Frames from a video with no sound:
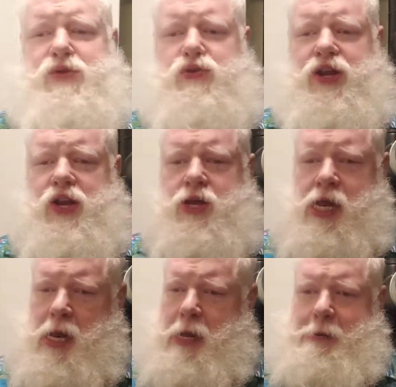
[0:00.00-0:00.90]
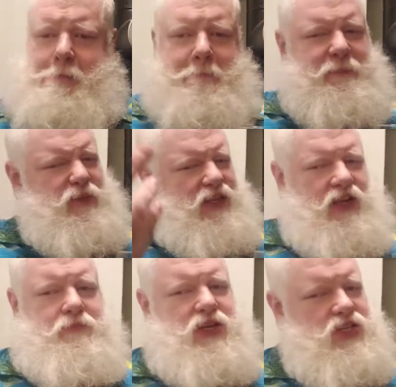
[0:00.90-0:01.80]
muted, a
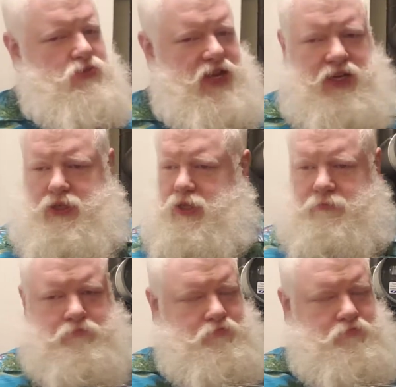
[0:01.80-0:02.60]
little bit of sweetness,